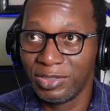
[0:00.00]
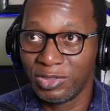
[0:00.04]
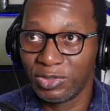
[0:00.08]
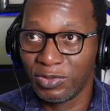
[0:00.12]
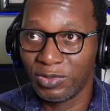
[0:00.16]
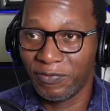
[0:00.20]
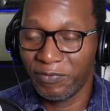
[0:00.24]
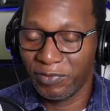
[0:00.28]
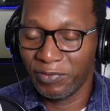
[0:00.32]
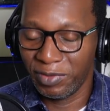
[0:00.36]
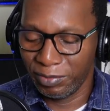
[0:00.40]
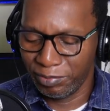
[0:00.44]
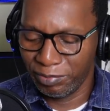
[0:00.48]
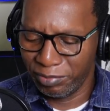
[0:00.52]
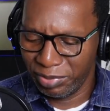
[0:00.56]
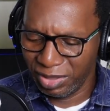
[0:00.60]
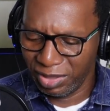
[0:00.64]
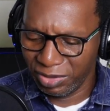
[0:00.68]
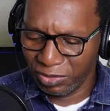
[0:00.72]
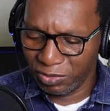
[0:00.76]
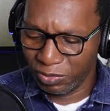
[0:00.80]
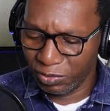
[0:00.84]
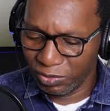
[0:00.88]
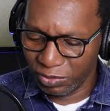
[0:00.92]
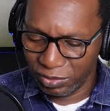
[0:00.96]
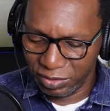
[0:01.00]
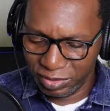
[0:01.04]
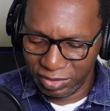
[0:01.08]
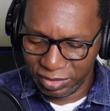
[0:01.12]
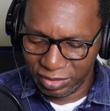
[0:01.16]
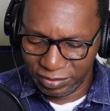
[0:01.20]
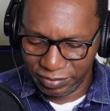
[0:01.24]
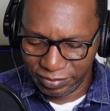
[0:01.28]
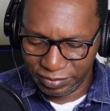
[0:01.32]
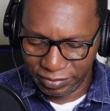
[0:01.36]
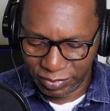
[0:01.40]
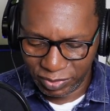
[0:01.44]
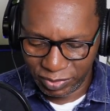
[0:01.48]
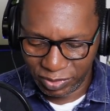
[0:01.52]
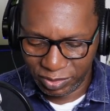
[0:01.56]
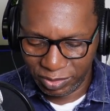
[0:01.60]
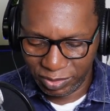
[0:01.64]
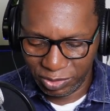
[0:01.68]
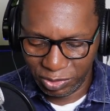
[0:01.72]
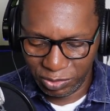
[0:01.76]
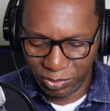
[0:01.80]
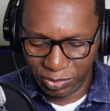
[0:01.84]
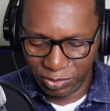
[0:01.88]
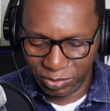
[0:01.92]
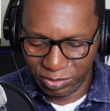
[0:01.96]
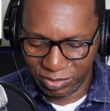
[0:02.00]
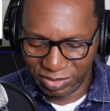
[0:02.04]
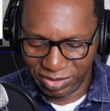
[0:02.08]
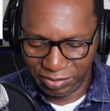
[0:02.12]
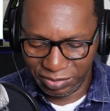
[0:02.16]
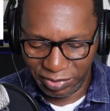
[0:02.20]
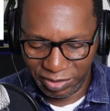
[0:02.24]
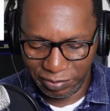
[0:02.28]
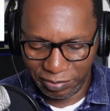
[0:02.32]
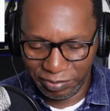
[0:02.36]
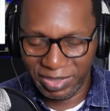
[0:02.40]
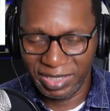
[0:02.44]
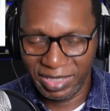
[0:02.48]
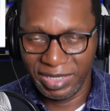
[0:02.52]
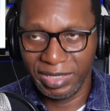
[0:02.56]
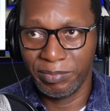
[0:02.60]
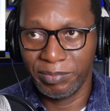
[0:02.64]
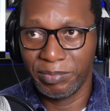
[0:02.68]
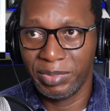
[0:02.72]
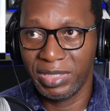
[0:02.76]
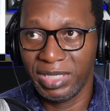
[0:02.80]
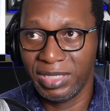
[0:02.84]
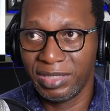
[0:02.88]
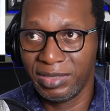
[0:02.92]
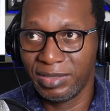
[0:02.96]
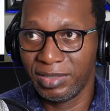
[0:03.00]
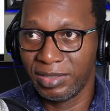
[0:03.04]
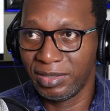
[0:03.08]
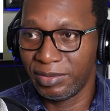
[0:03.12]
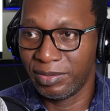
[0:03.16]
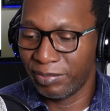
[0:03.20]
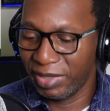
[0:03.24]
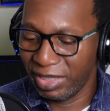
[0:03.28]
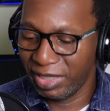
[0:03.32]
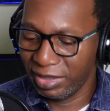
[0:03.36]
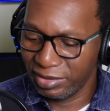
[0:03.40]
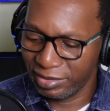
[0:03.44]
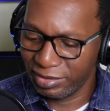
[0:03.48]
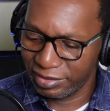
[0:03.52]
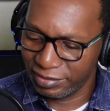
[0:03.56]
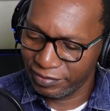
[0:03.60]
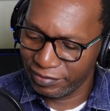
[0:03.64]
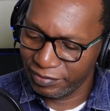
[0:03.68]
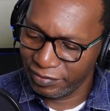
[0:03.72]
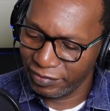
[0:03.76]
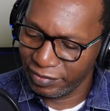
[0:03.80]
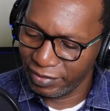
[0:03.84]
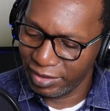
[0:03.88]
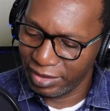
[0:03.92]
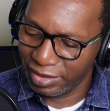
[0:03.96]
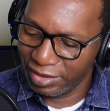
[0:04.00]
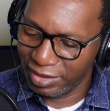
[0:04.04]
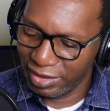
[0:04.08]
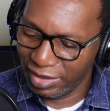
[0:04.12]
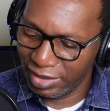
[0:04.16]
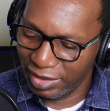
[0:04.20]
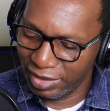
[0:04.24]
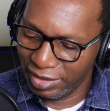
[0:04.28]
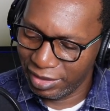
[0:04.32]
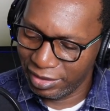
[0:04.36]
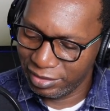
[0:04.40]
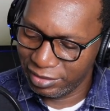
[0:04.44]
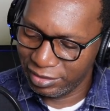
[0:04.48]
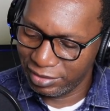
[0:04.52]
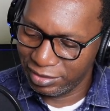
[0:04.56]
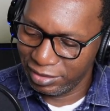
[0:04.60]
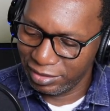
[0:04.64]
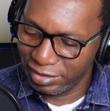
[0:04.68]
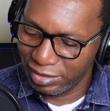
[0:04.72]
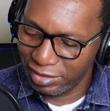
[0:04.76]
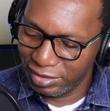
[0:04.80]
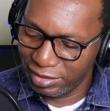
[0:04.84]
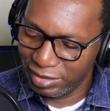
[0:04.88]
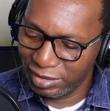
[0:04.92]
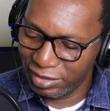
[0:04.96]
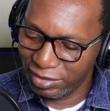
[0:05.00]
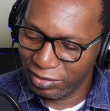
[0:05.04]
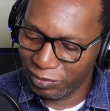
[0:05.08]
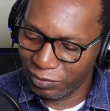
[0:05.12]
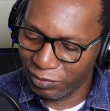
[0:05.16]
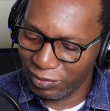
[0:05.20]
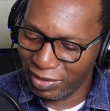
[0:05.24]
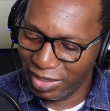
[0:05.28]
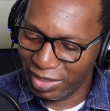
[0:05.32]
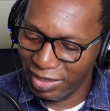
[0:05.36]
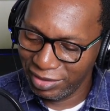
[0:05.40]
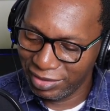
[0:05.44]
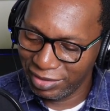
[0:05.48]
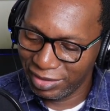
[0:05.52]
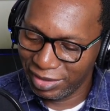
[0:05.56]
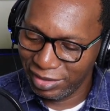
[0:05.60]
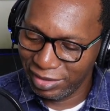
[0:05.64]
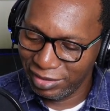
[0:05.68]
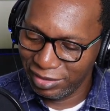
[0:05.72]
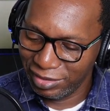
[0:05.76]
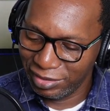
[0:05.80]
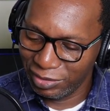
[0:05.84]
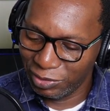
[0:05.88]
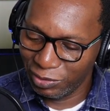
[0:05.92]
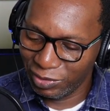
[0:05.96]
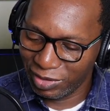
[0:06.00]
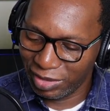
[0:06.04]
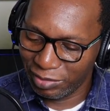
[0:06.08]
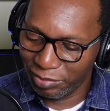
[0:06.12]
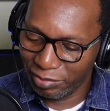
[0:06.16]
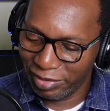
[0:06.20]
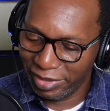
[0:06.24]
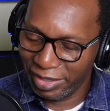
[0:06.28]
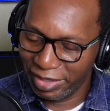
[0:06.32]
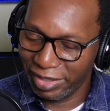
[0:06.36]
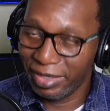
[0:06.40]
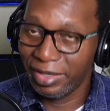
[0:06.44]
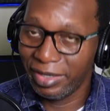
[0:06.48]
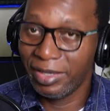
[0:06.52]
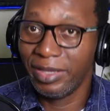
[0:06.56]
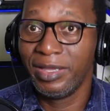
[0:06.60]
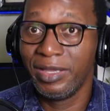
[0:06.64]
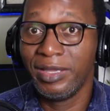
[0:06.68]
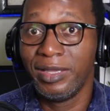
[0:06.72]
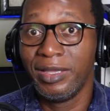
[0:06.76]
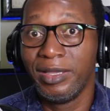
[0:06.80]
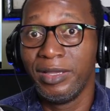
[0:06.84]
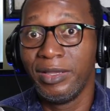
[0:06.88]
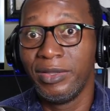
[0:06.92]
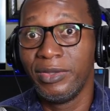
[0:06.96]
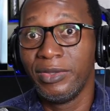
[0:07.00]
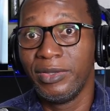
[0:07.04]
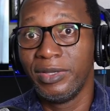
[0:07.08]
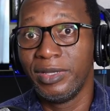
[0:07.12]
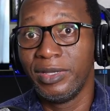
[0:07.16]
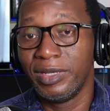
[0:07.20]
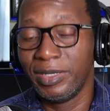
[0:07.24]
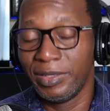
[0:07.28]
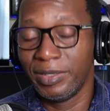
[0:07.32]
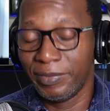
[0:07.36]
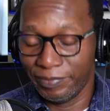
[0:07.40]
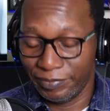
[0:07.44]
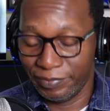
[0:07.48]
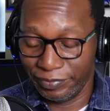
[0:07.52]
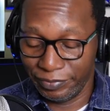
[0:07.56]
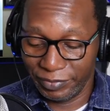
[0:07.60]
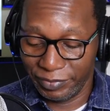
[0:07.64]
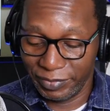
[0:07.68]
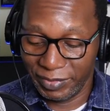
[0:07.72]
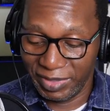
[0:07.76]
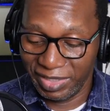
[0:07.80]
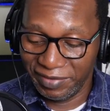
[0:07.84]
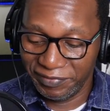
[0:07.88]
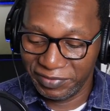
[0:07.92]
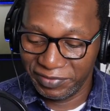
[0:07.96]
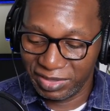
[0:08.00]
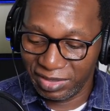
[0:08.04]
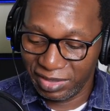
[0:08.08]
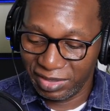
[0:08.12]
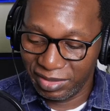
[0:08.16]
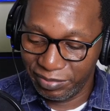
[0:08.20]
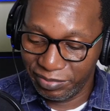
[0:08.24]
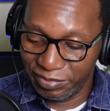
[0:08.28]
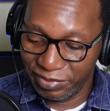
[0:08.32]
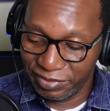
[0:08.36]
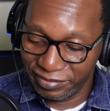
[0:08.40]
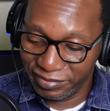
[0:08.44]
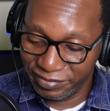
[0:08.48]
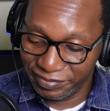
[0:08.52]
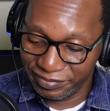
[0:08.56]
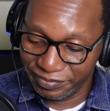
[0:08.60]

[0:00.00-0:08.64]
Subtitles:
So for a B chord, you simply play B in the bass, and in the right hand you can play F sharp,